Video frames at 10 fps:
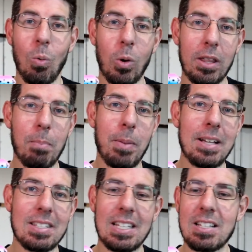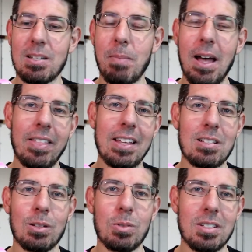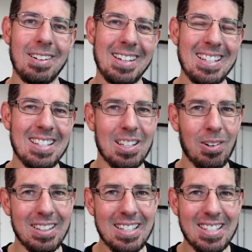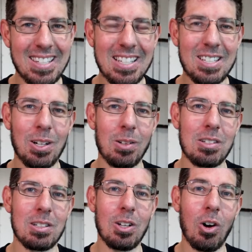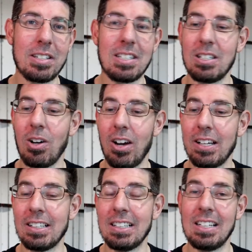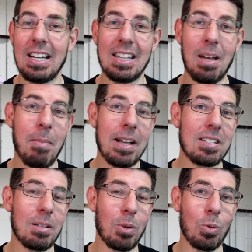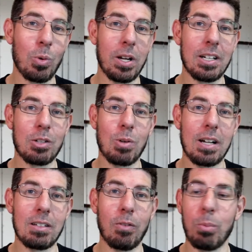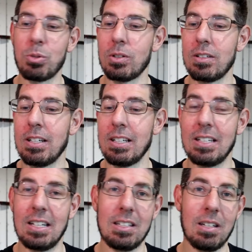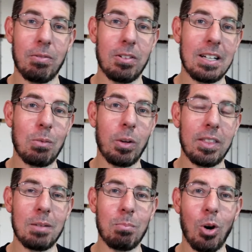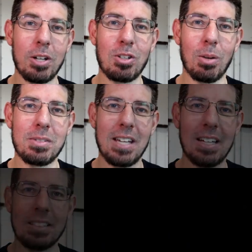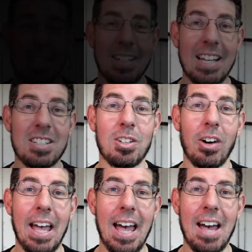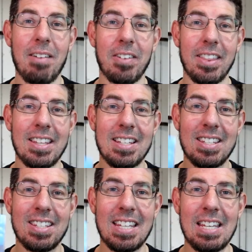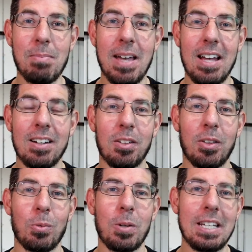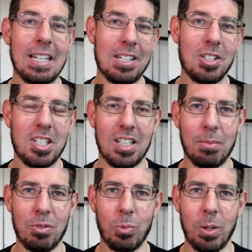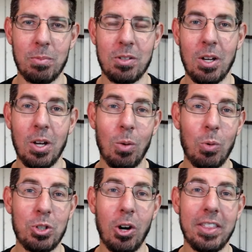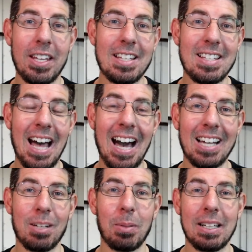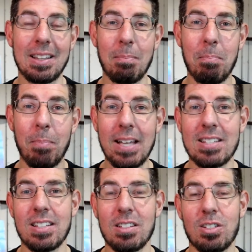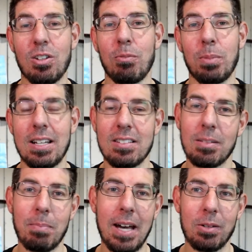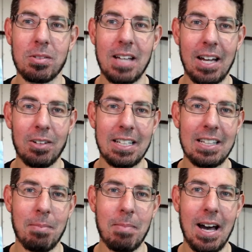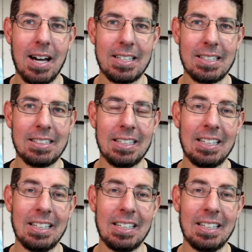One of the best things about these lures though is that they're only $6.99, and that makes them a really attractive option and definitely within my top 10. Next I have the Zman 3-inch Slim Swims, which I think is arguably the best soft plastic paddle tail in the market.